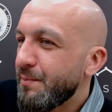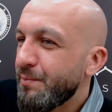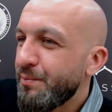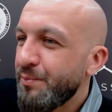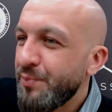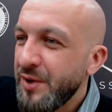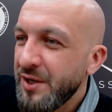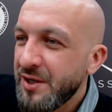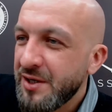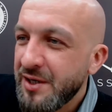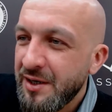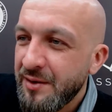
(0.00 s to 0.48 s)

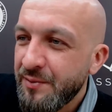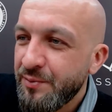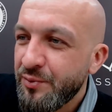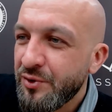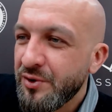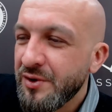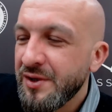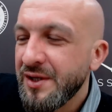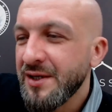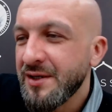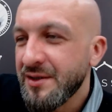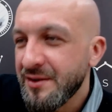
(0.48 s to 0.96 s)
pick up
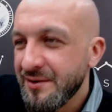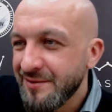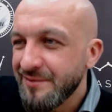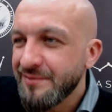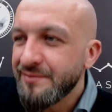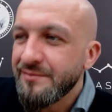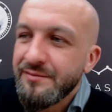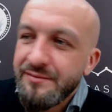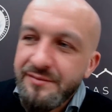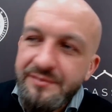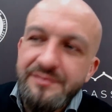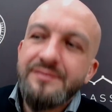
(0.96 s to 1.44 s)
or like
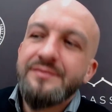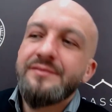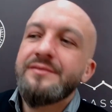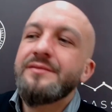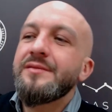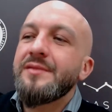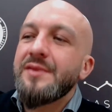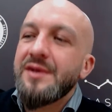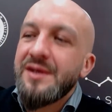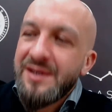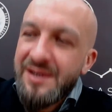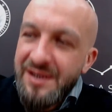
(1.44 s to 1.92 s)

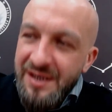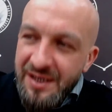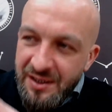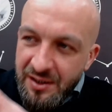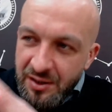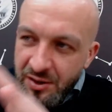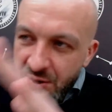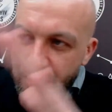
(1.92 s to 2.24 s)
get a